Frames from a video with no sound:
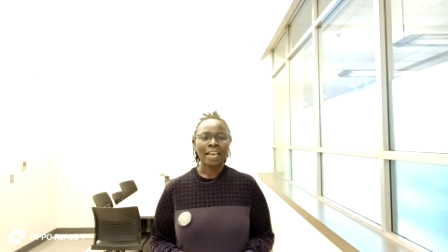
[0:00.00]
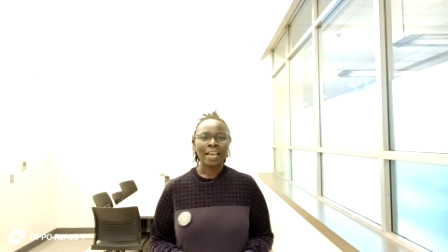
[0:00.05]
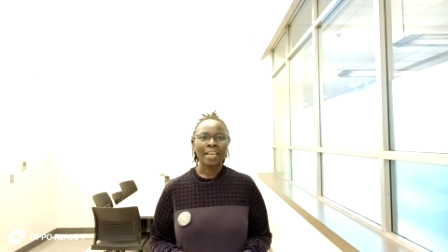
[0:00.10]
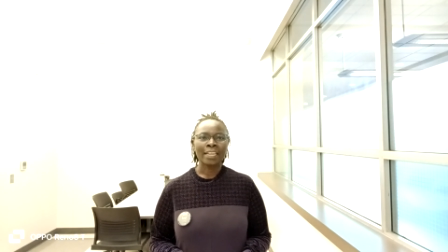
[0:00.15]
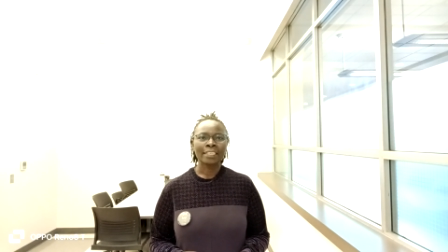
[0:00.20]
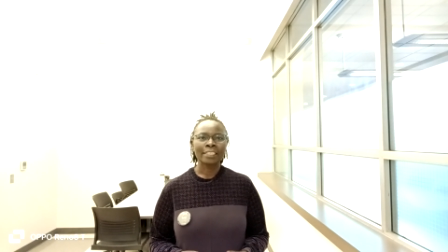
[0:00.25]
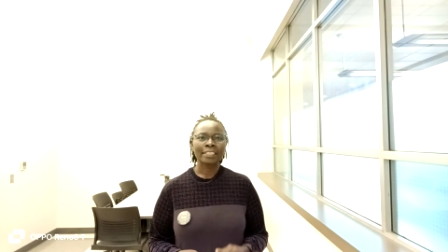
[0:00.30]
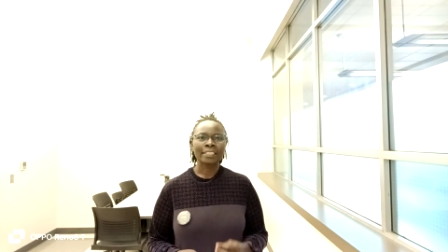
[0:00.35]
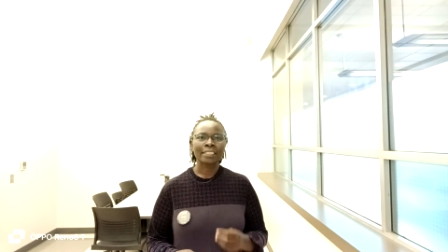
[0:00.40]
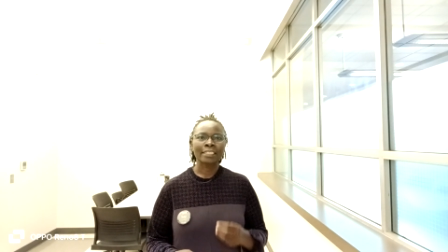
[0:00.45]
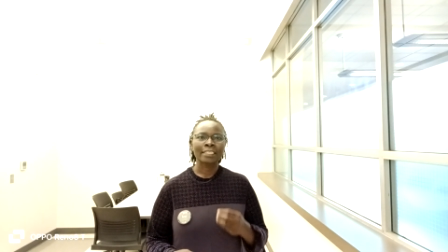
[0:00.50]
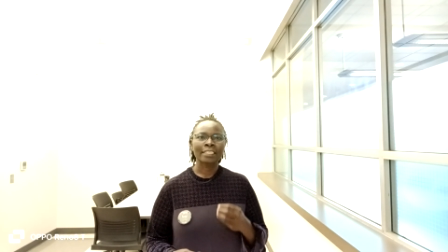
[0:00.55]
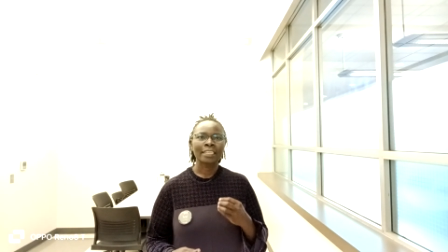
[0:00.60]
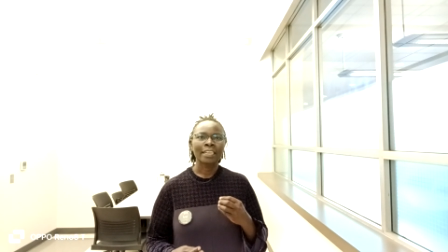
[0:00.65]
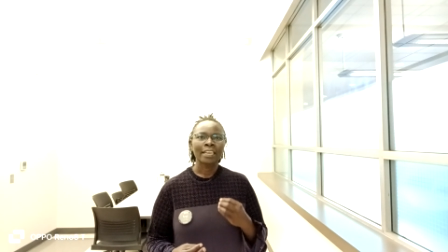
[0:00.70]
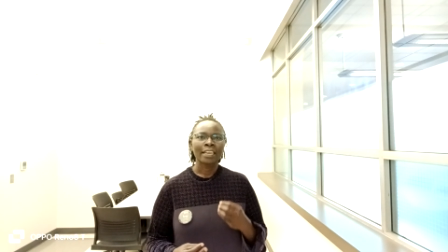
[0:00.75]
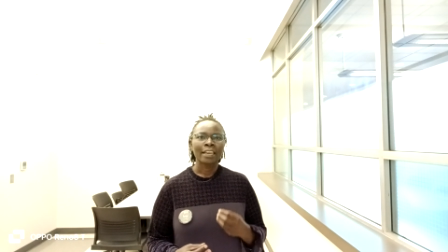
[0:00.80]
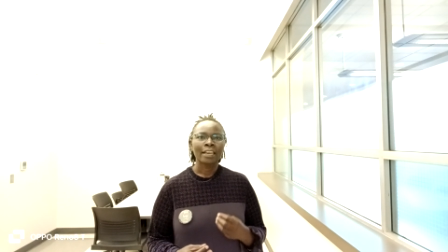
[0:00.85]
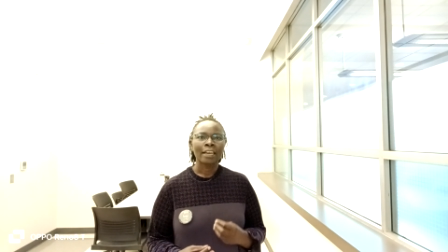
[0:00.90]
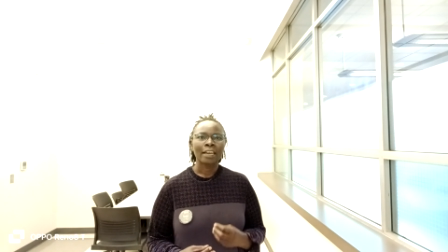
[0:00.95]
And
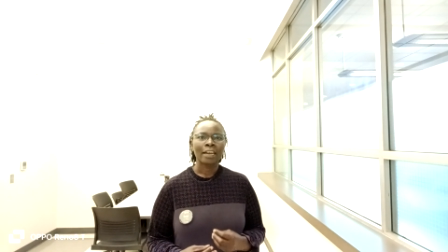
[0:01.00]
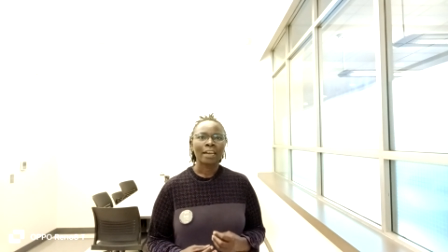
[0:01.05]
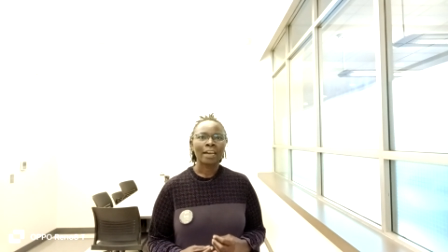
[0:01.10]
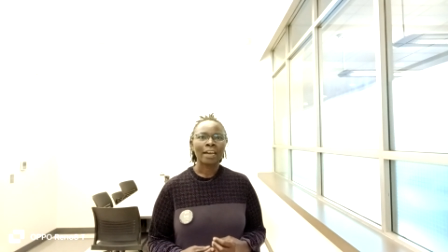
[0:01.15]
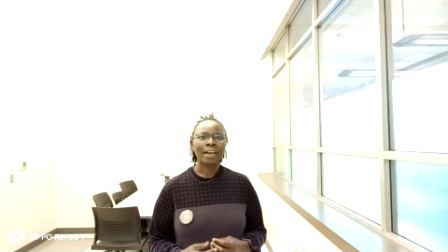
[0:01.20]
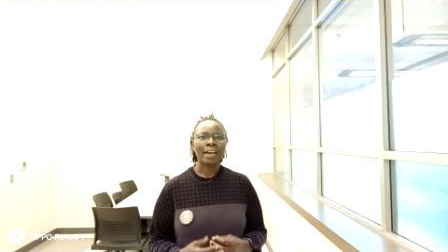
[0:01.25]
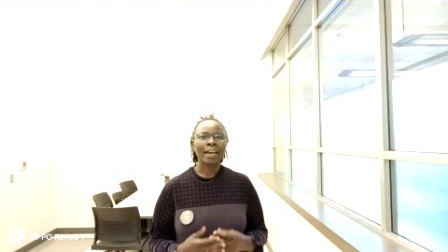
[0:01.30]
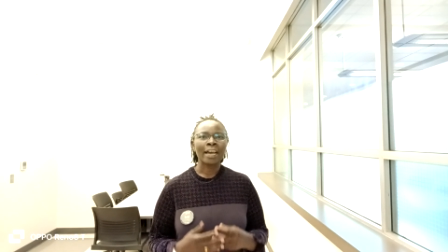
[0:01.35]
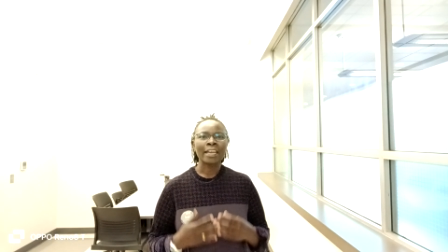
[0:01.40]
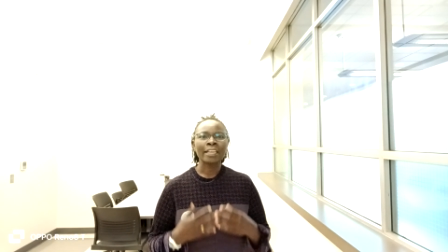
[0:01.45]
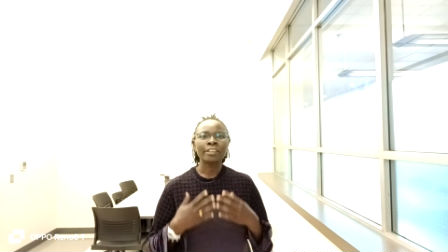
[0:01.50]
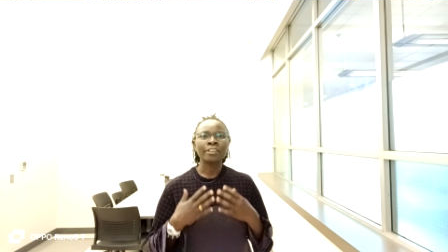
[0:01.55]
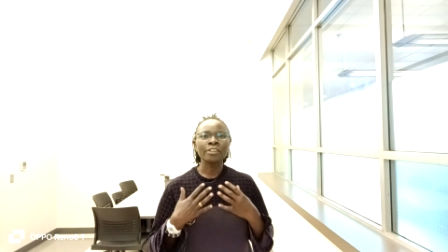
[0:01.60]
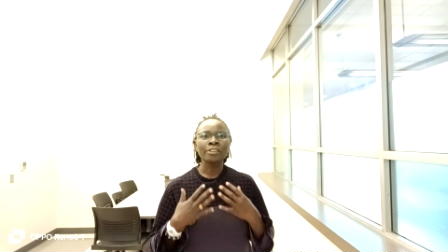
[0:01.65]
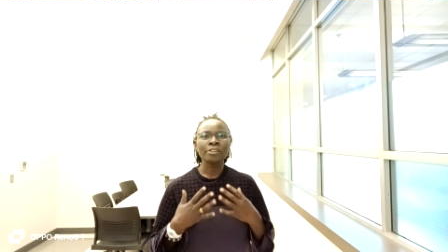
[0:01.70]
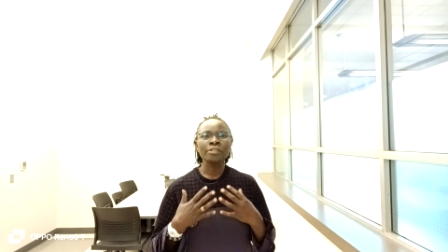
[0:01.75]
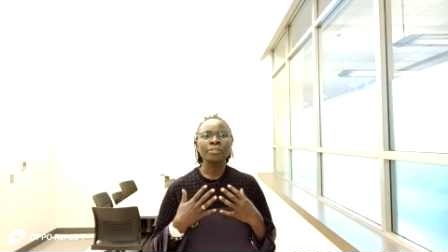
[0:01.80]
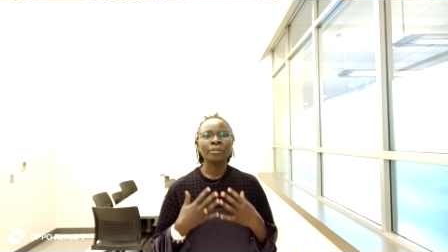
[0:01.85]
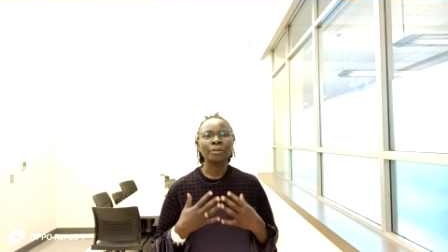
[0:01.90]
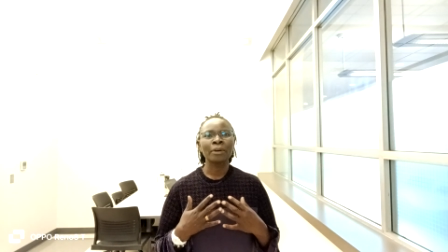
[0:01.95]
I, I
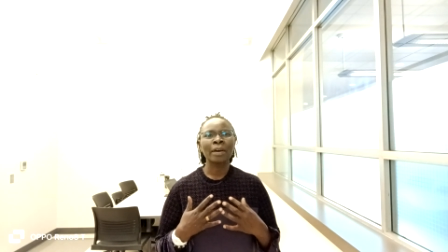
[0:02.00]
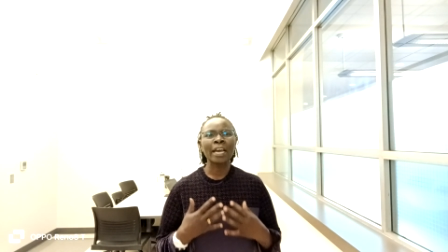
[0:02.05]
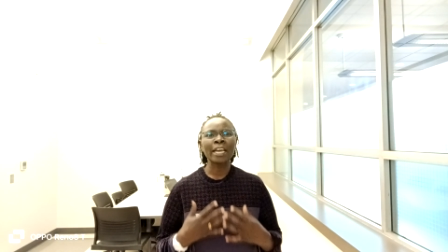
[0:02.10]
don't know,